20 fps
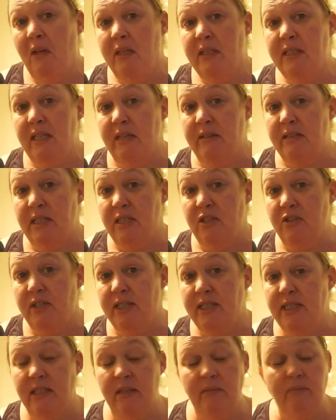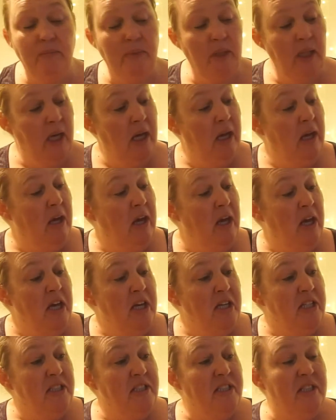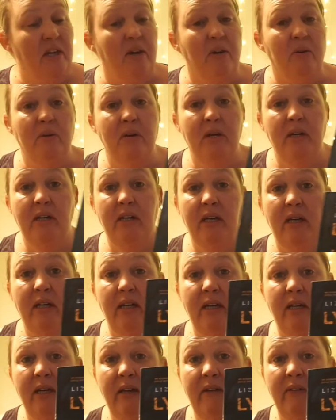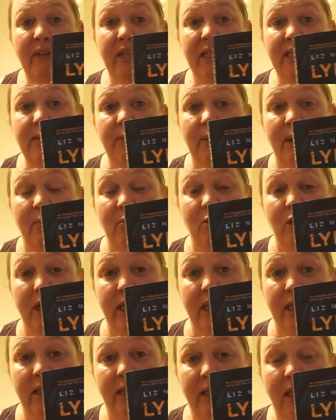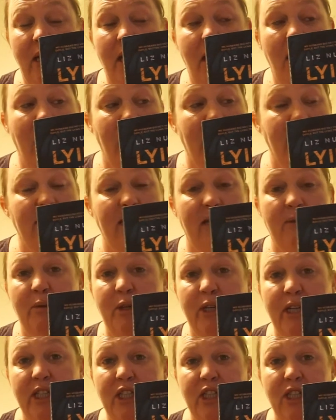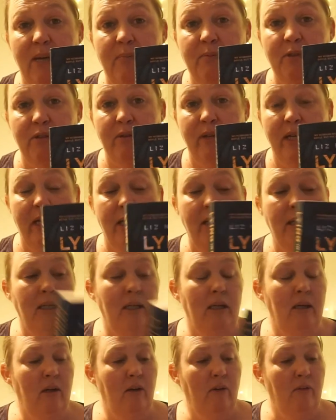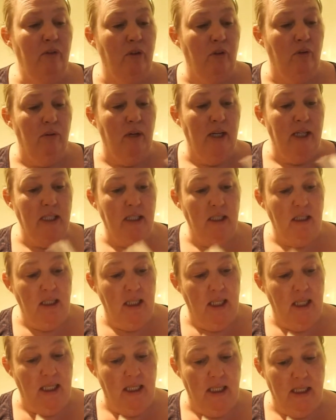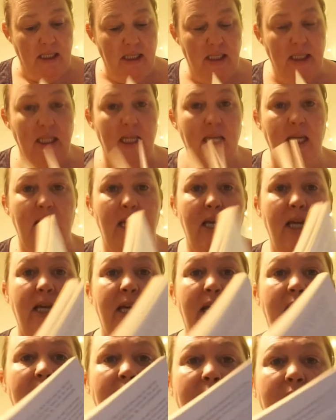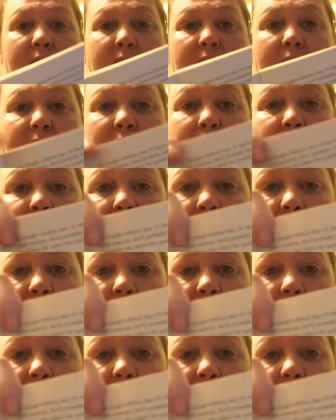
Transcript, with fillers: Sounds interesting? So that's what I'm reading. I said I'm only a chapter in. The writing in it, again, is